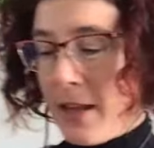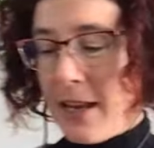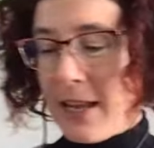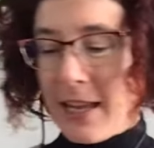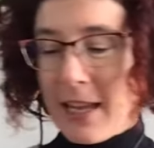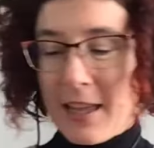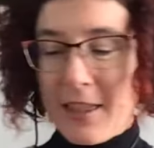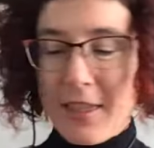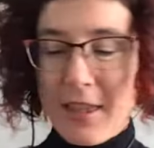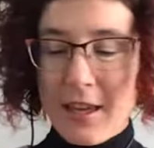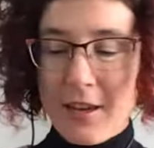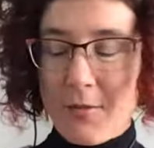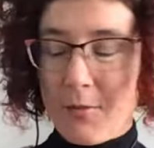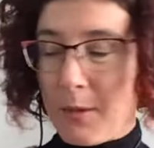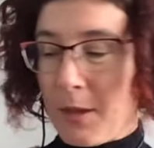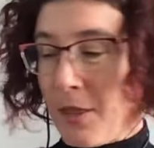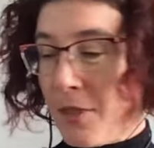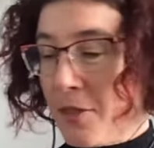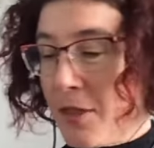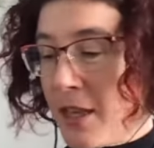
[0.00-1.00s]
Like I think
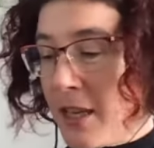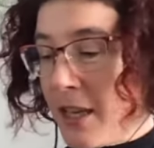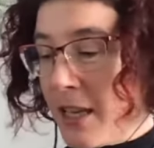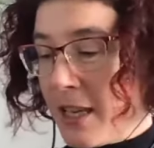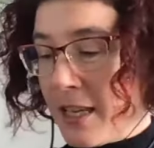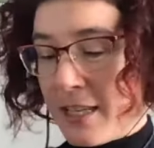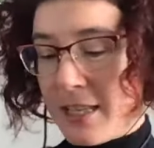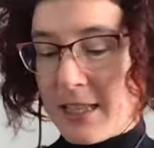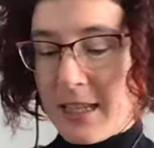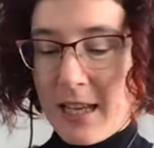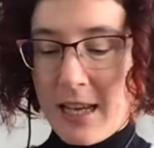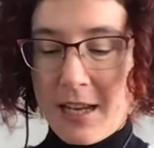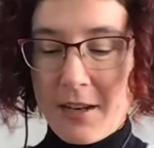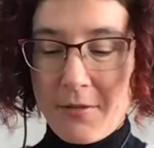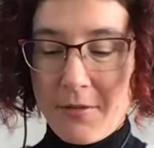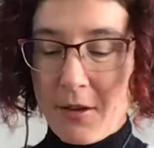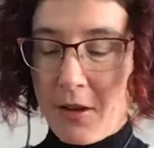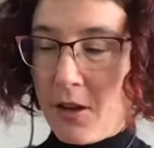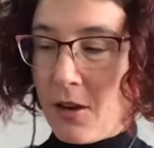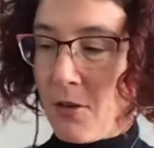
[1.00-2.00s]
with these kind
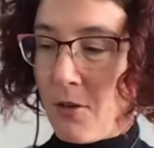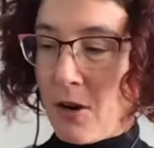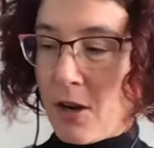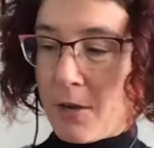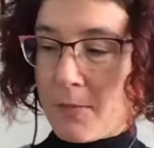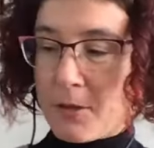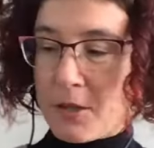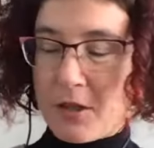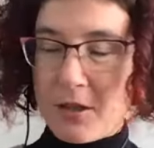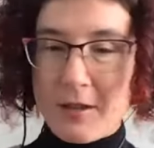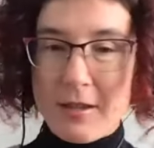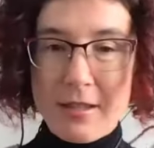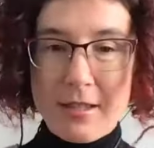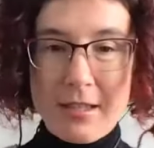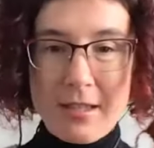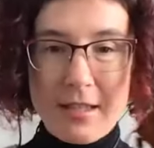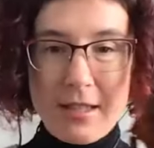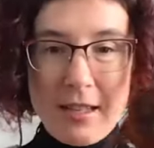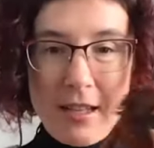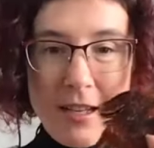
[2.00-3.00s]
of color
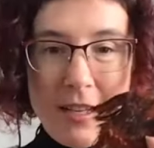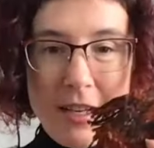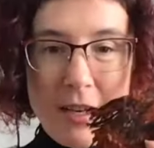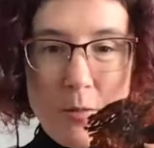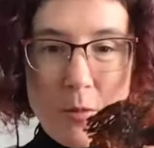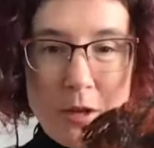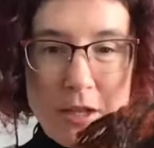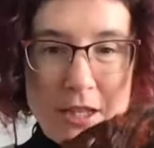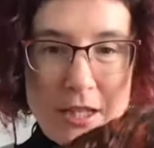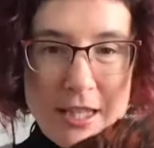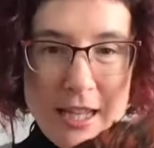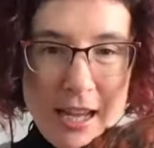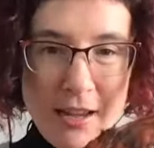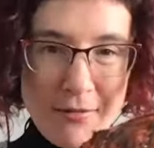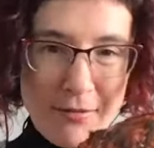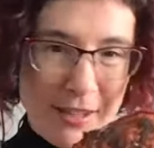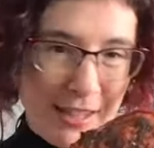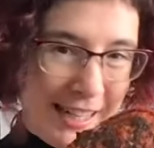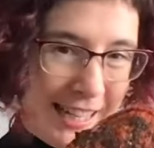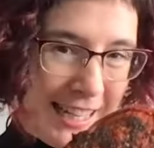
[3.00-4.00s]
options, we're
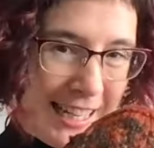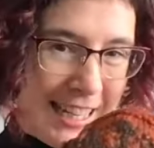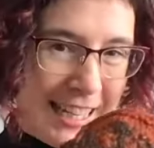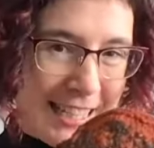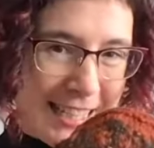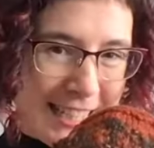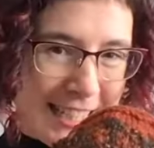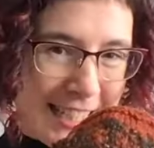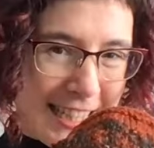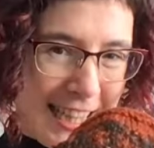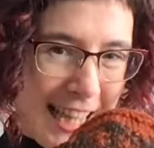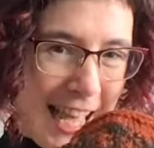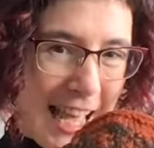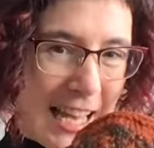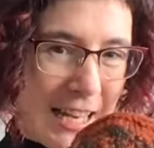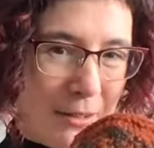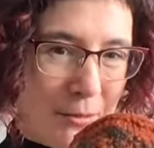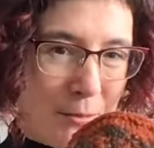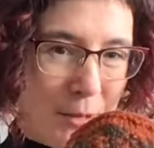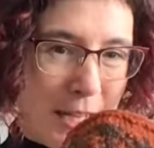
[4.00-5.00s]
definitely hitting the
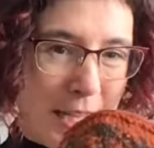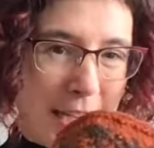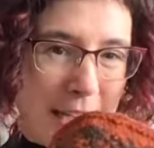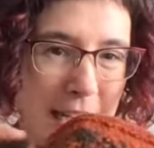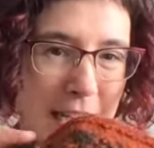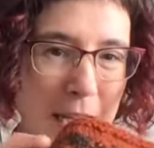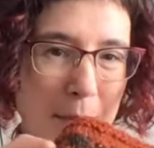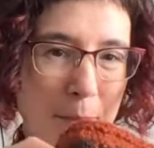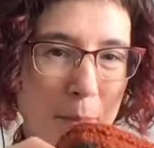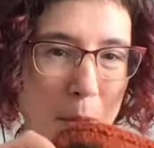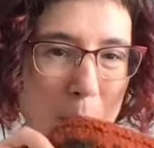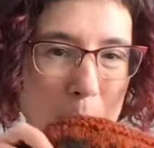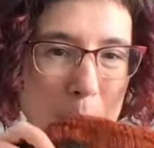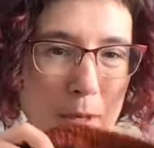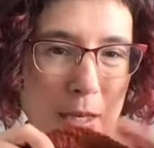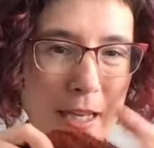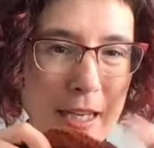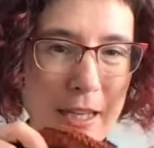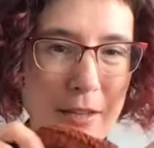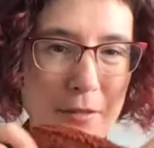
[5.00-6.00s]
Halloweeny,
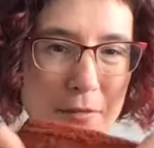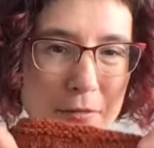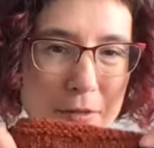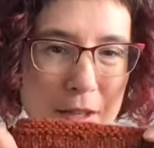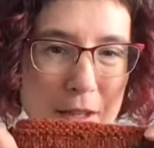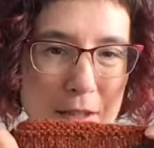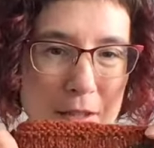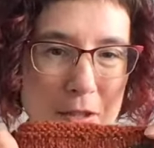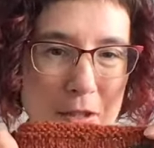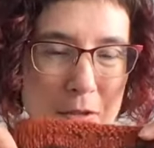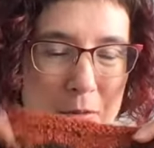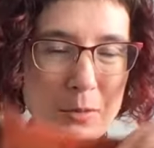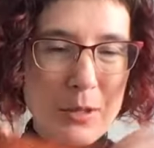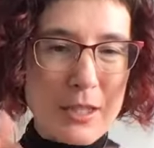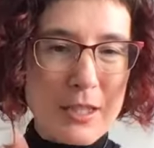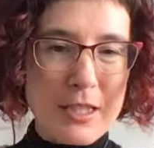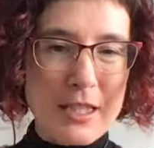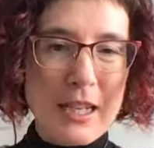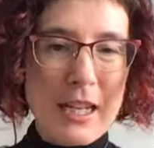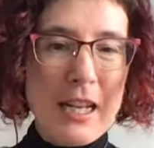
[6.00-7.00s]
pumpkiny feel to
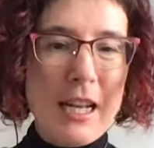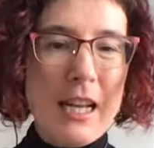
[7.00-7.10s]
it.